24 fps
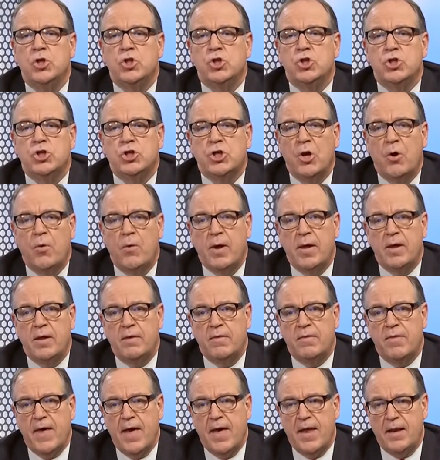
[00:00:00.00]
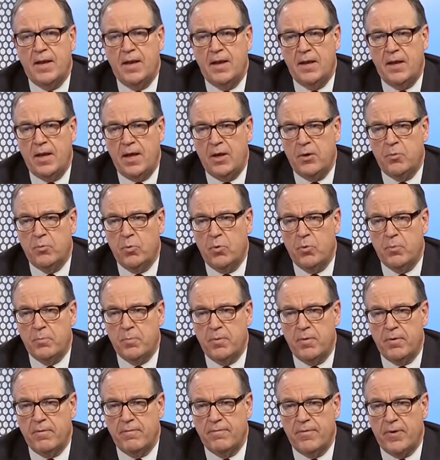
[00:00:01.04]
showing that in a
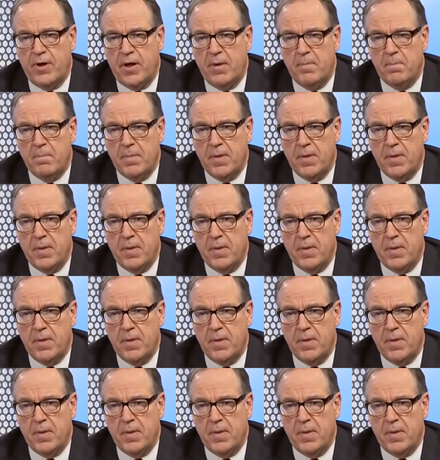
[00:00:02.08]
group of